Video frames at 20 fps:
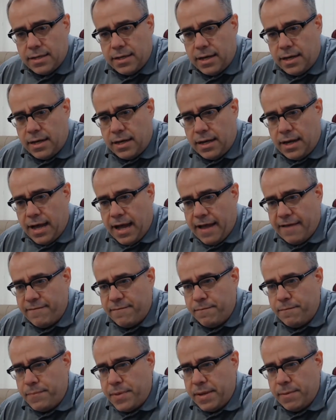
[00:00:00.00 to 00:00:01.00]

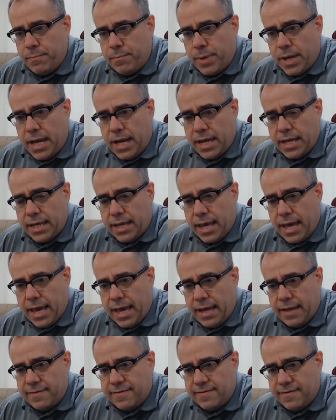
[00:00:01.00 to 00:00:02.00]
I've been buying
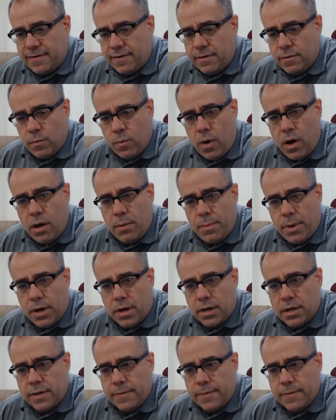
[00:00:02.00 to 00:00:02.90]
at Walmart